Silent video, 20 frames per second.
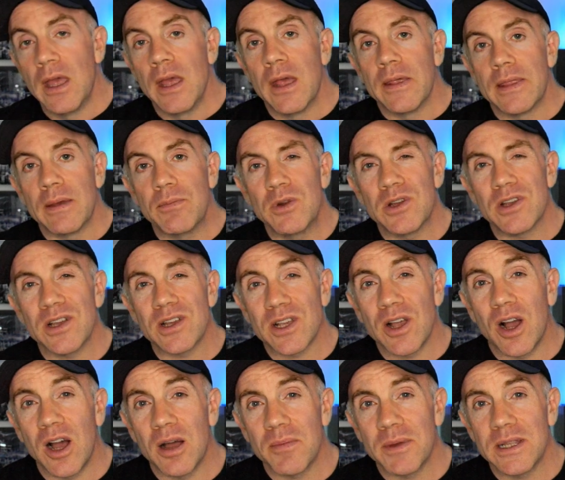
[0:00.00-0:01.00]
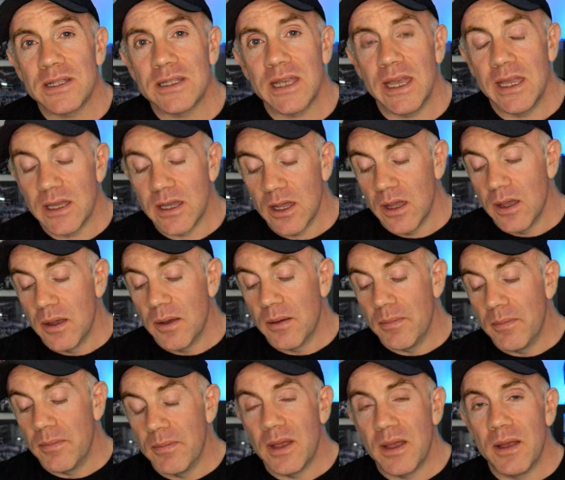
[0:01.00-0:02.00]
Then we look at carb intake.
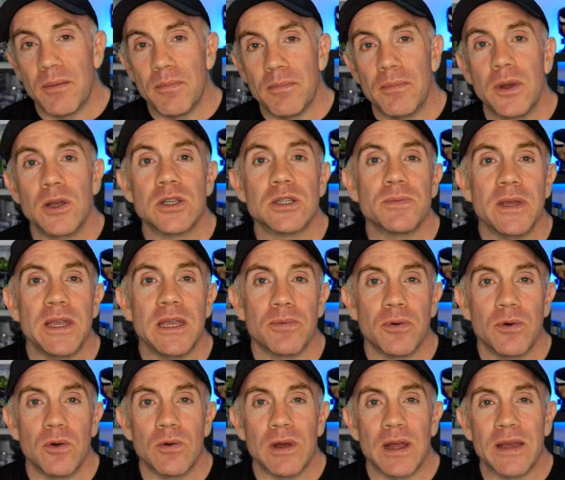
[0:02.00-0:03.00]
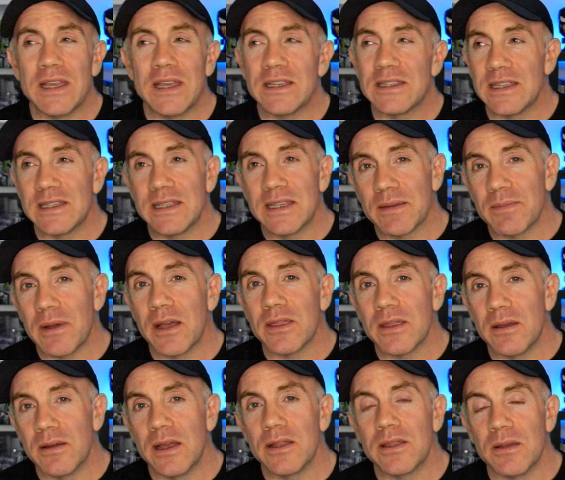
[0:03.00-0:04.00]
Most people, and there's this thing about
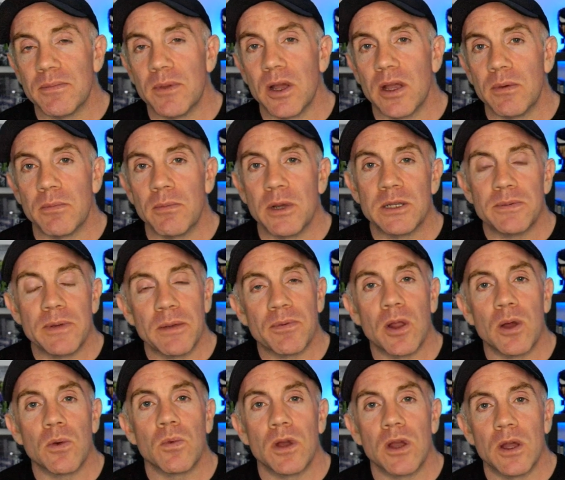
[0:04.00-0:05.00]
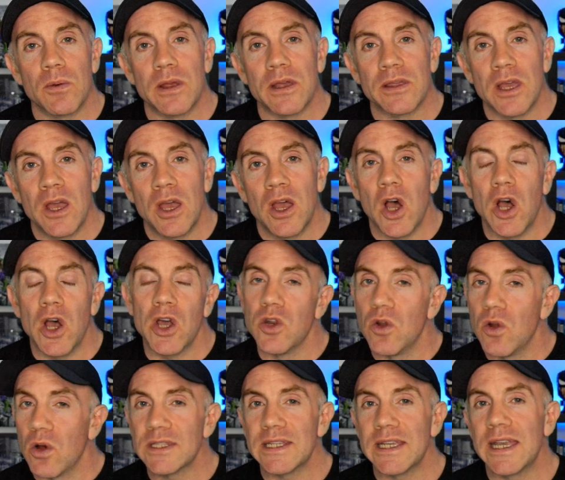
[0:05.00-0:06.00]
the, at the moment, most people I work with are
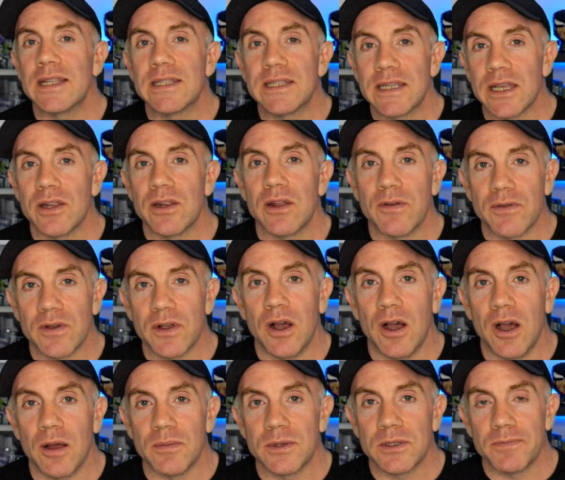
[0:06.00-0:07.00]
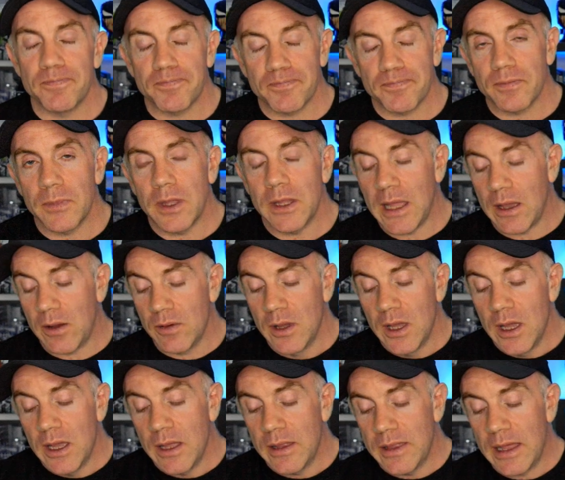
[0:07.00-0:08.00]
not eating enough carbs. Now,
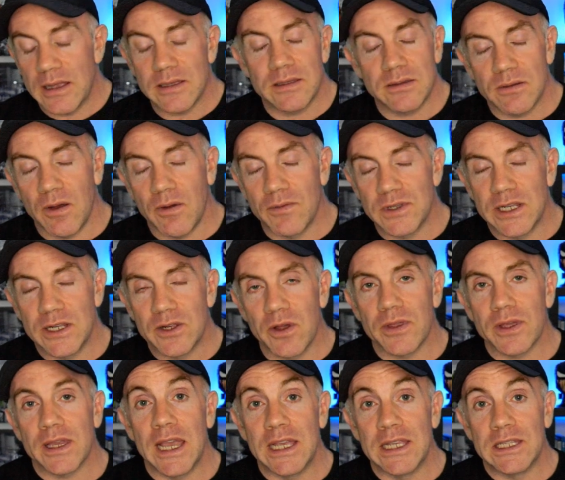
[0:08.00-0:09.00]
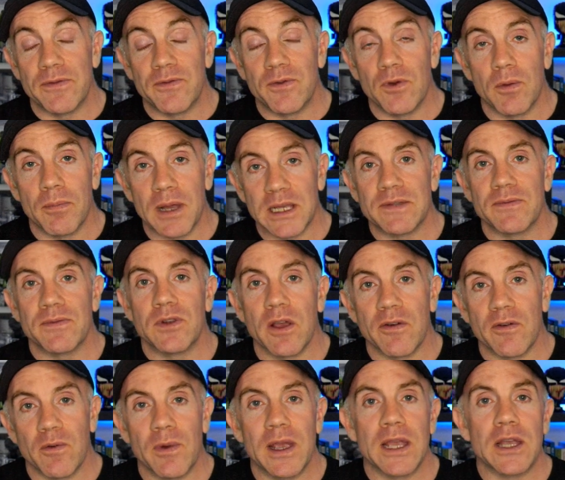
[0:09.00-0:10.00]
that's obviously not the case if you're massively
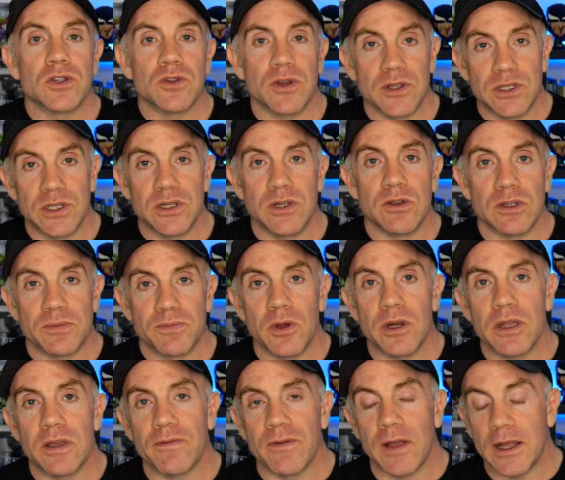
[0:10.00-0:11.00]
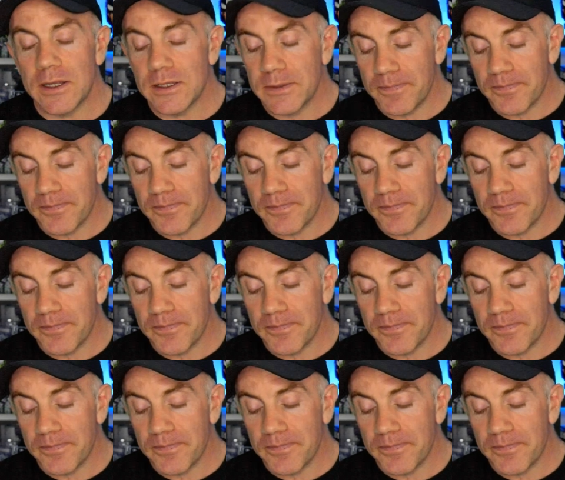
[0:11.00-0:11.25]
overweight and trying to lose body fat,